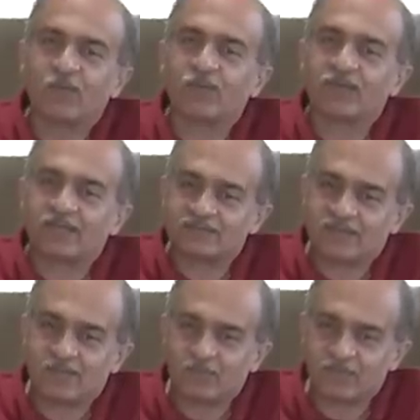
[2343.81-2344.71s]
or as
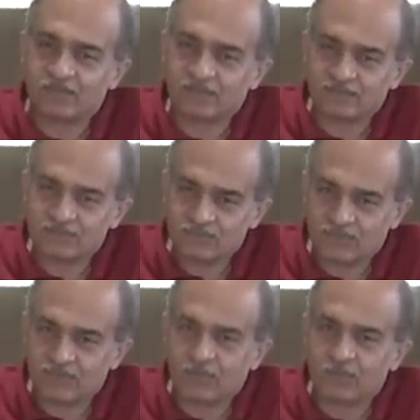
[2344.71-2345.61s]
happened in
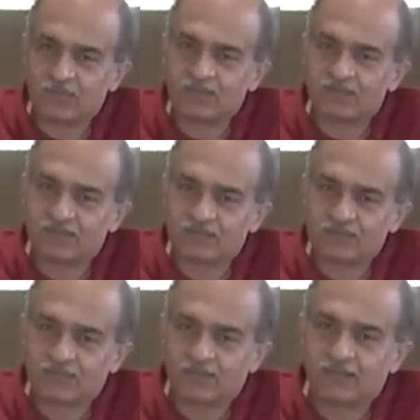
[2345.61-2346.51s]
Chernobyl in
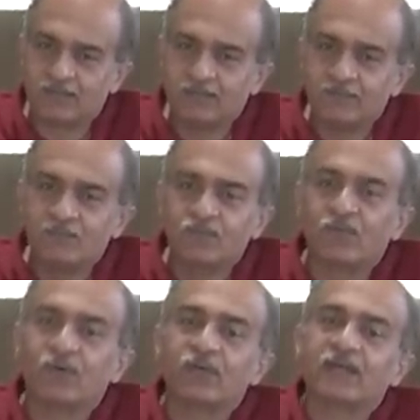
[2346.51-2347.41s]
Russia,
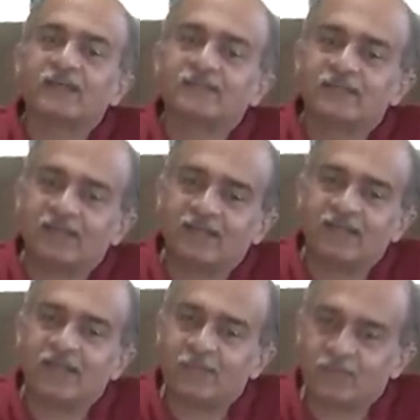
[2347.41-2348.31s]
or as nearly
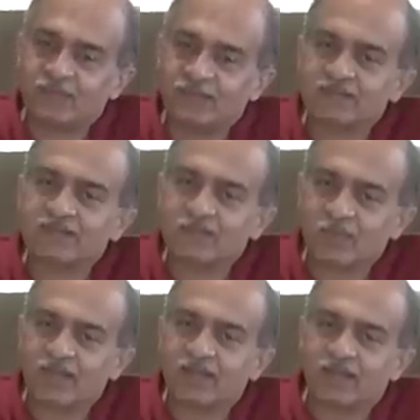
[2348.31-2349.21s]
happened in 3
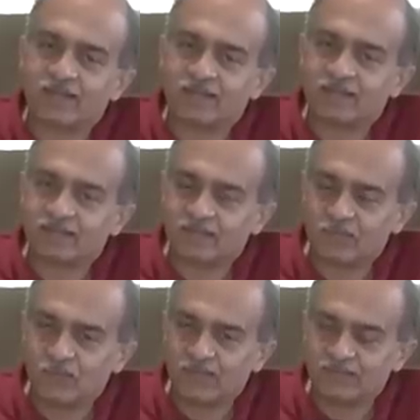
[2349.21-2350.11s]
Mile Island in the
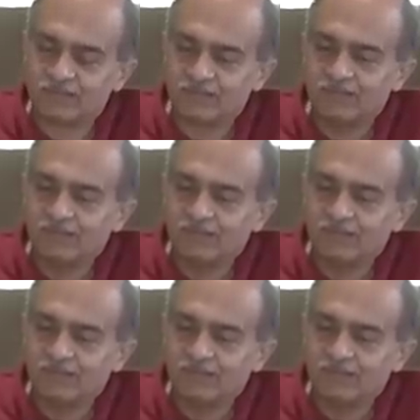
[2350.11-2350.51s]
US,